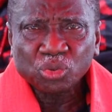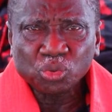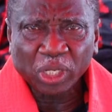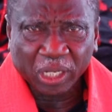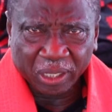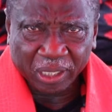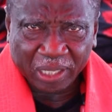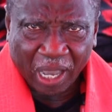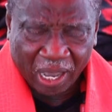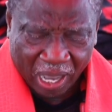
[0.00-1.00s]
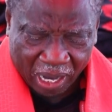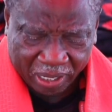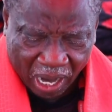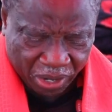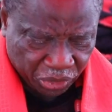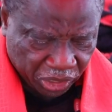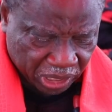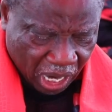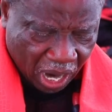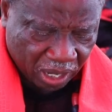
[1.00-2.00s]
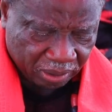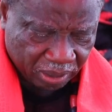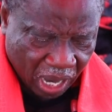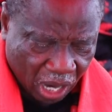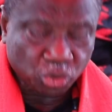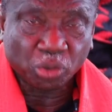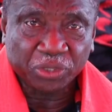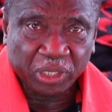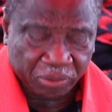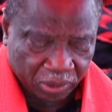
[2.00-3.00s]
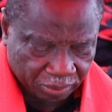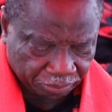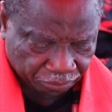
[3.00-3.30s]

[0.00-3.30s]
to the Greater Accra Regional House of Chiefs.